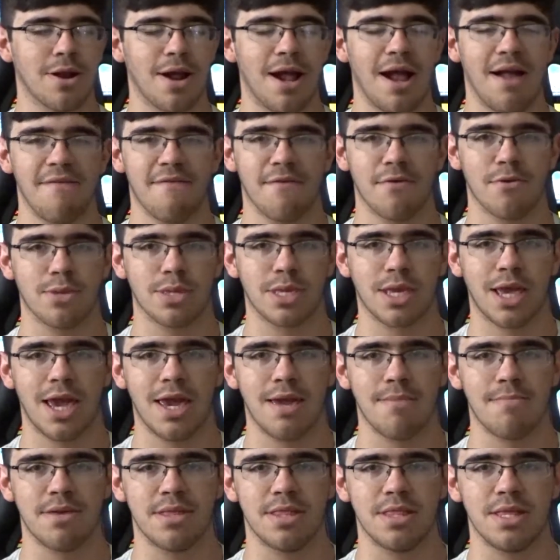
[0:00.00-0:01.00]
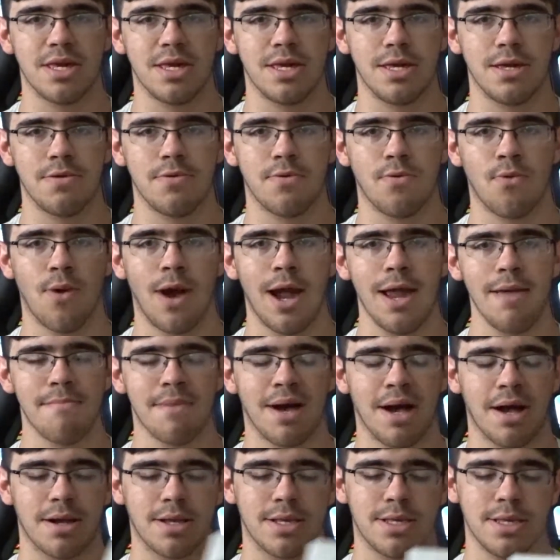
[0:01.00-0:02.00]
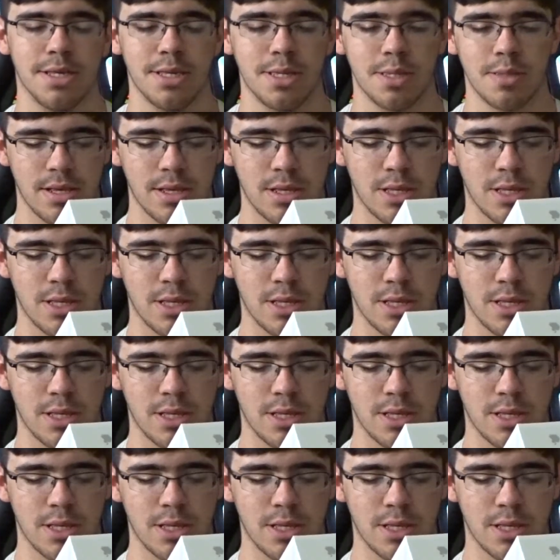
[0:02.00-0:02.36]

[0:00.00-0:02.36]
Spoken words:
iPhones, came in the white boxes.